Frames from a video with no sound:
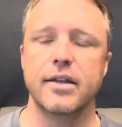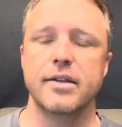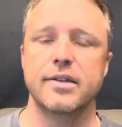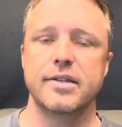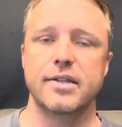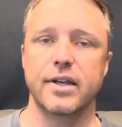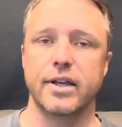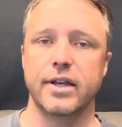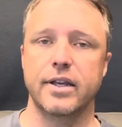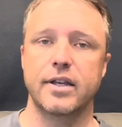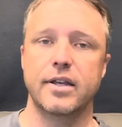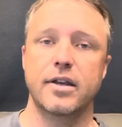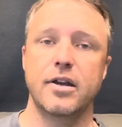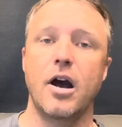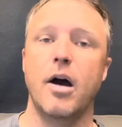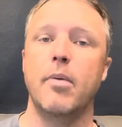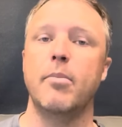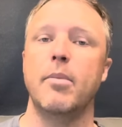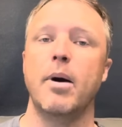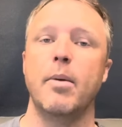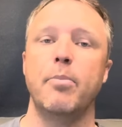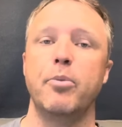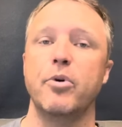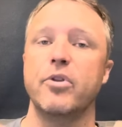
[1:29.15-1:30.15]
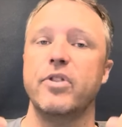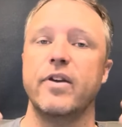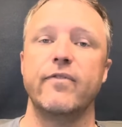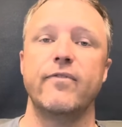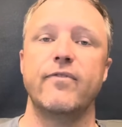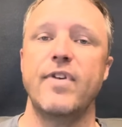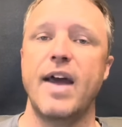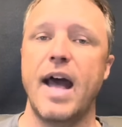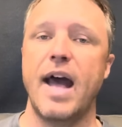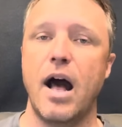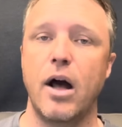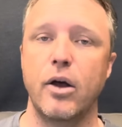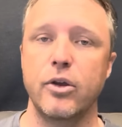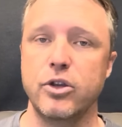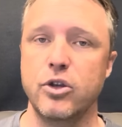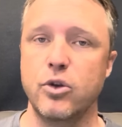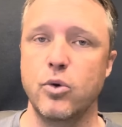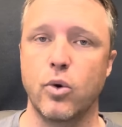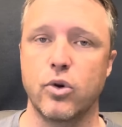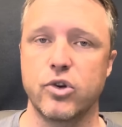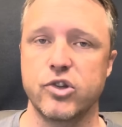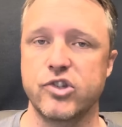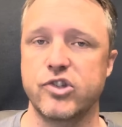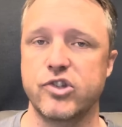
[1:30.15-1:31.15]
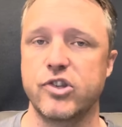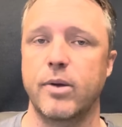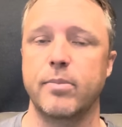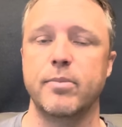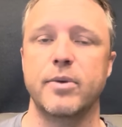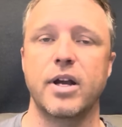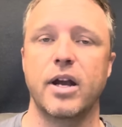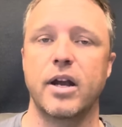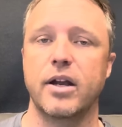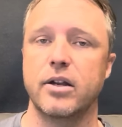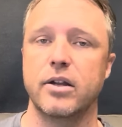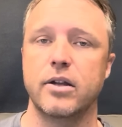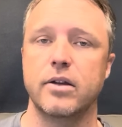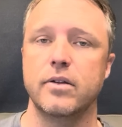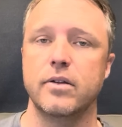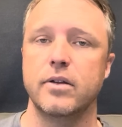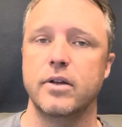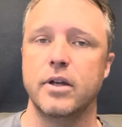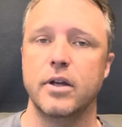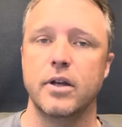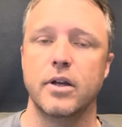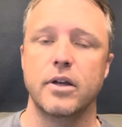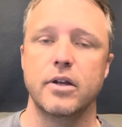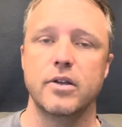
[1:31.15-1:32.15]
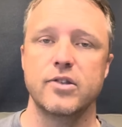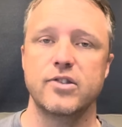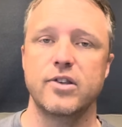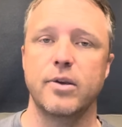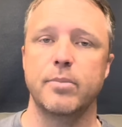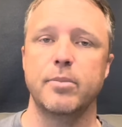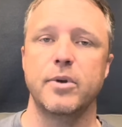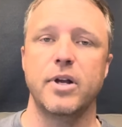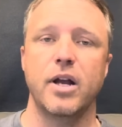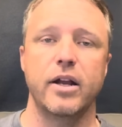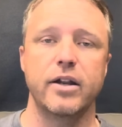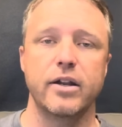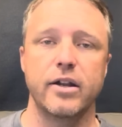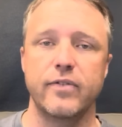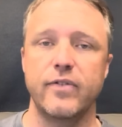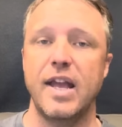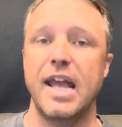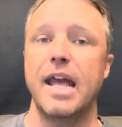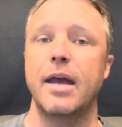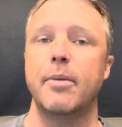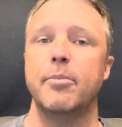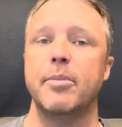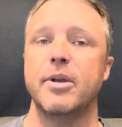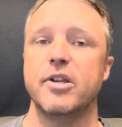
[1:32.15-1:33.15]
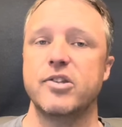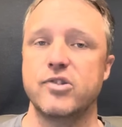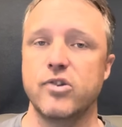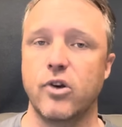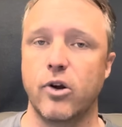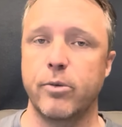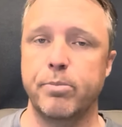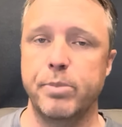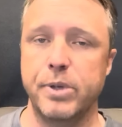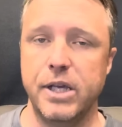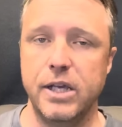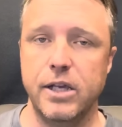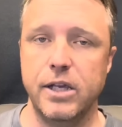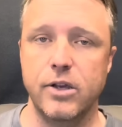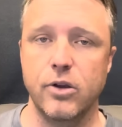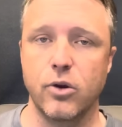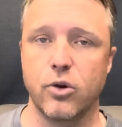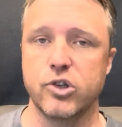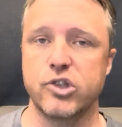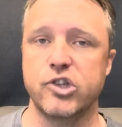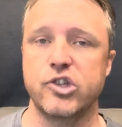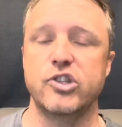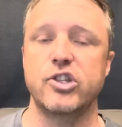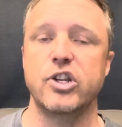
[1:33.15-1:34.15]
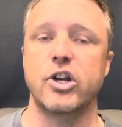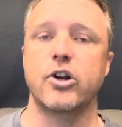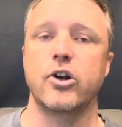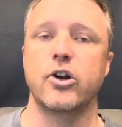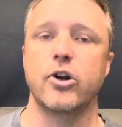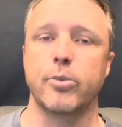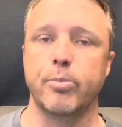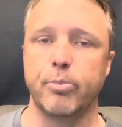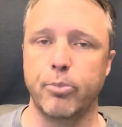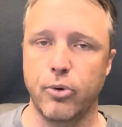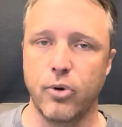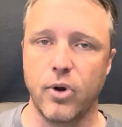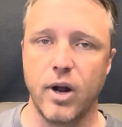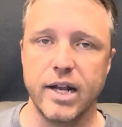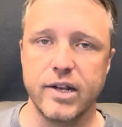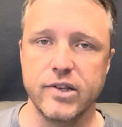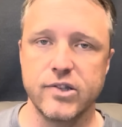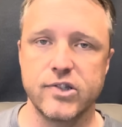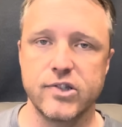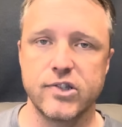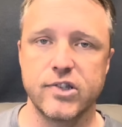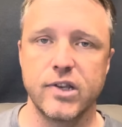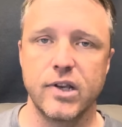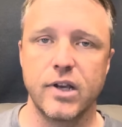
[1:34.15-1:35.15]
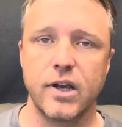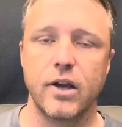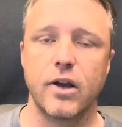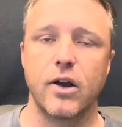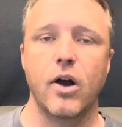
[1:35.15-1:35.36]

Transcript: to come up with a value or some kind of some kind of MSRP or sticker price